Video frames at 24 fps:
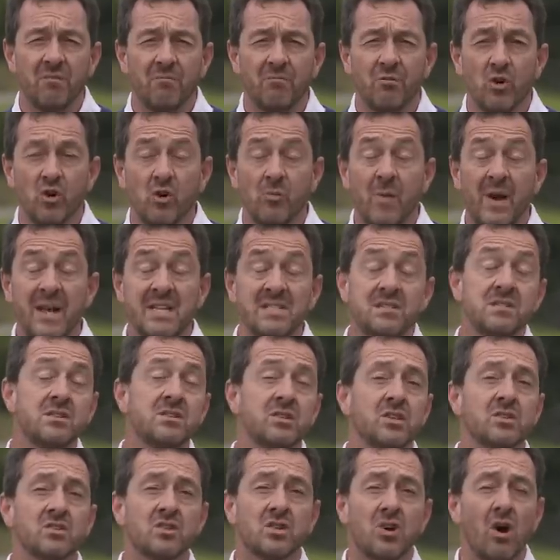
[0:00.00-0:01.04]
of room isn't
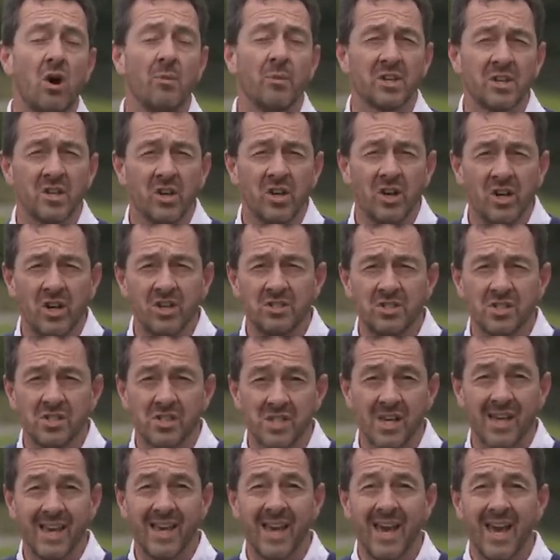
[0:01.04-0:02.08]
just common
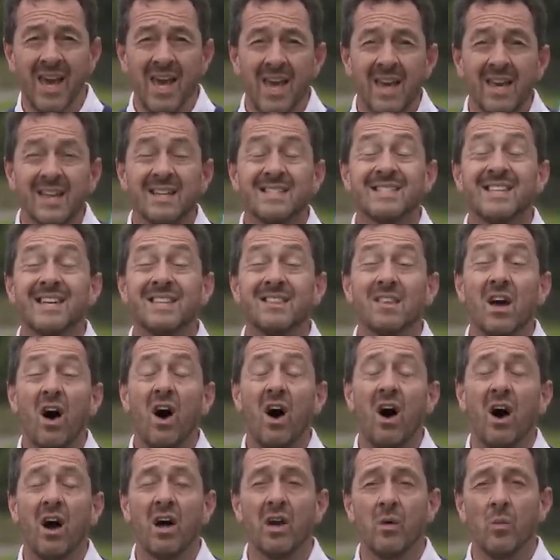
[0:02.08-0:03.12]
courtesy, it's in the
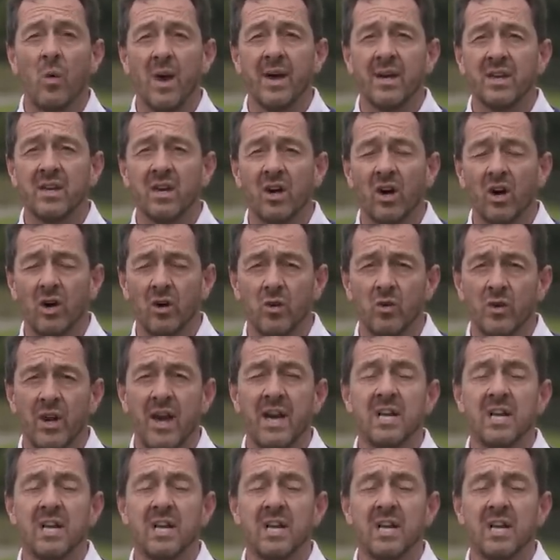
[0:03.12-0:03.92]
Highway Code.